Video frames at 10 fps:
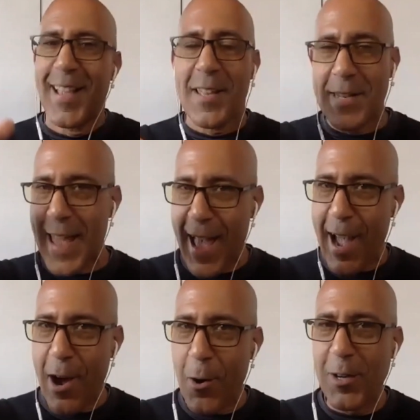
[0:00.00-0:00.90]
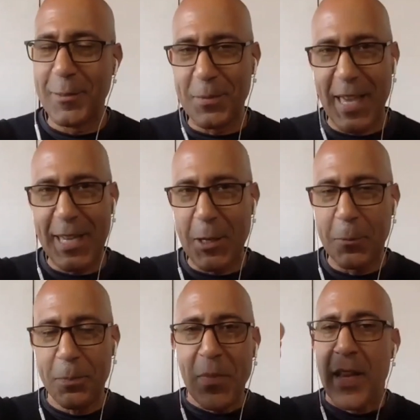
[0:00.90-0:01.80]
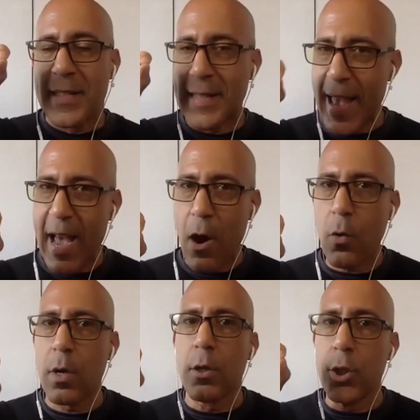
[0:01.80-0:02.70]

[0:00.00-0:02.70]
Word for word: now, thank you, now